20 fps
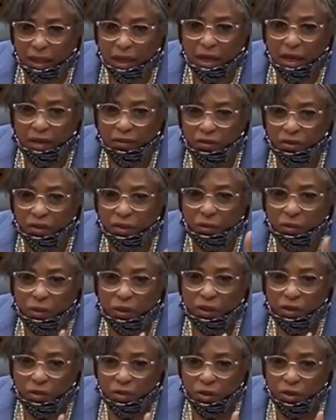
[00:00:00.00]
And so
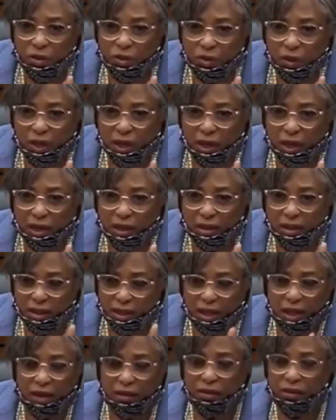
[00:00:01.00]
when you do that, the
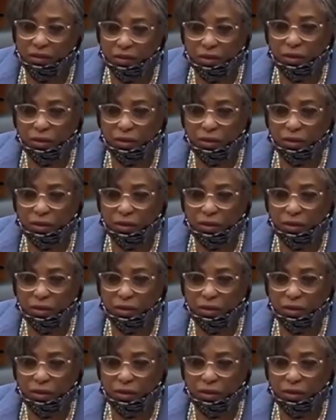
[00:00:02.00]
carrier's